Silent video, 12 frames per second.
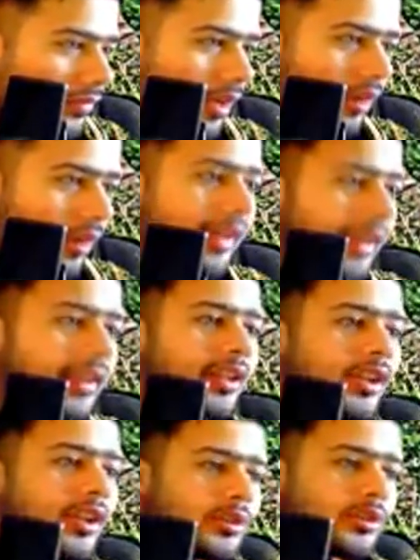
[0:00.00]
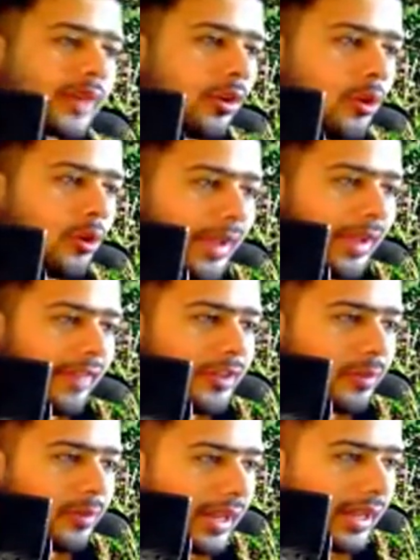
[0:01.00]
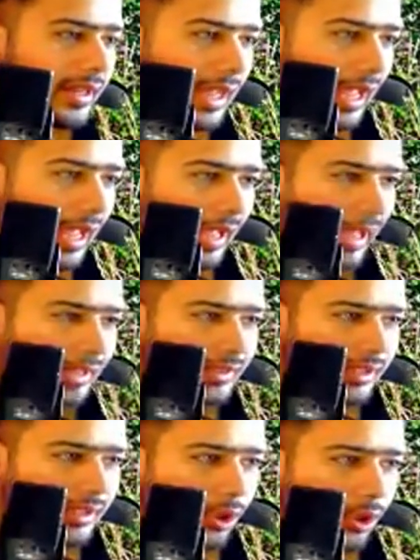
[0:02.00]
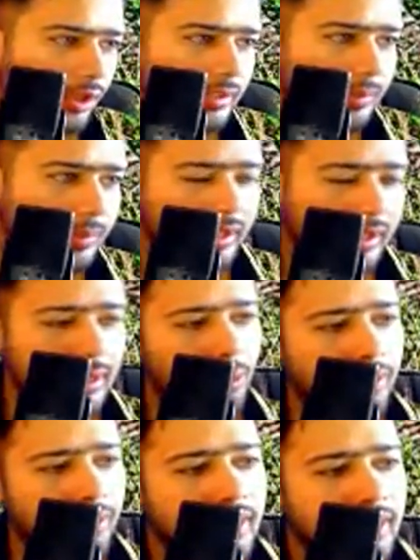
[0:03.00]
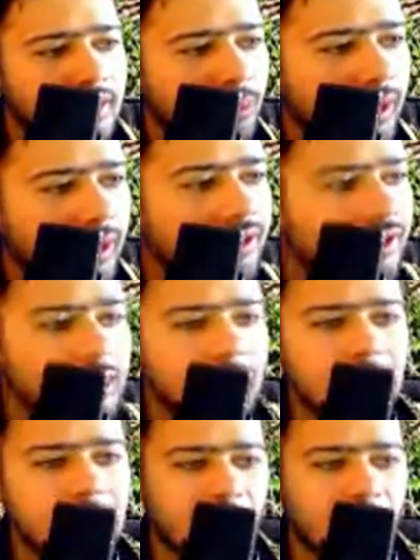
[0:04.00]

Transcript: all right so i hope everyone has uh, got this particular point so 130 people are